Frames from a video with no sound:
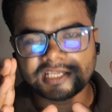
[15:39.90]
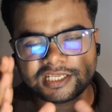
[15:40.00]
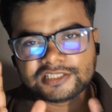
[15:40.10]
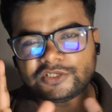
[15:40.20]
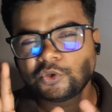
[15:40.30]

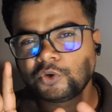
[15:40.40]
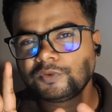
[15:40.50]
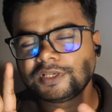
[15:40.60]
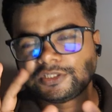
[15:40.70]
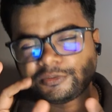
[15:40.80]
In
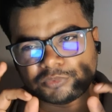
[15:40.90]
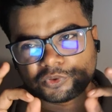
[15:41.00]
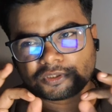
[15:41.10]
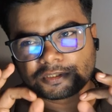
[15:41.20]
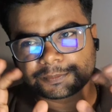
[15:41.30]
the
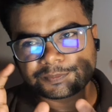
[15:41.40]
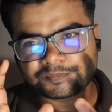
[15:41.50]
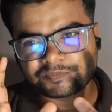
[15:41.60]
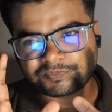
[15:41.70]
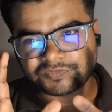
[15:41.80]
book,
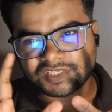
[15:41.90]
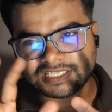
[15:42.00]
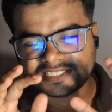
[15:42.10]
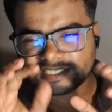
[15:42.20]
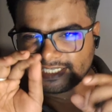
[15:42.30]

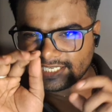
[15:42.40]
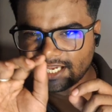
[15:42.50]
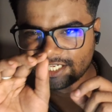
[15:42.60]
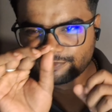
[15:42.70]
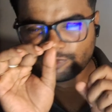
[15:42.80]
in the
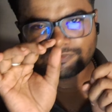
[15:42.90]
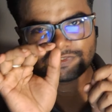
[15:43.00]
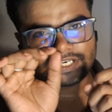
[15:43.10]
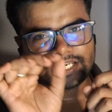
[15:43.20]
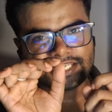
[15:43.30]
grasp of
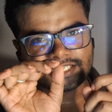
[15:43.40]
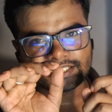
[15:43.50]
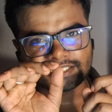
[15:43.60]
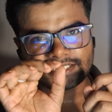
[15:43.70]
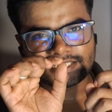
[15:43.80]
the
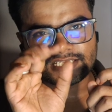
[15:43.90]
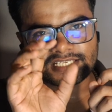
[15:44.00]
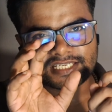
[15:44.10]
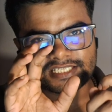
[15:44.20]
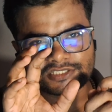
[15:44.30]
ring
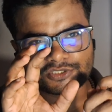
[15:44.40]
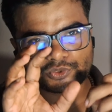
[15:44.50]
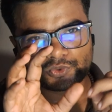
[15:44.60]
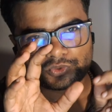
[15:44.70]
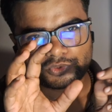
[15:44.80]
is
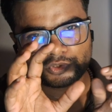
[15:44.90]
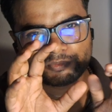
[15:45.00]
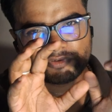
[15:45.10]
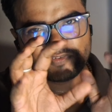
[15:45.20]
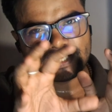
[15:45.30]
shown to
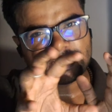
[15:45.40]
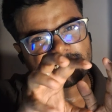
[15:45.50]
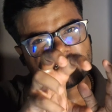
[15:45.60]
be very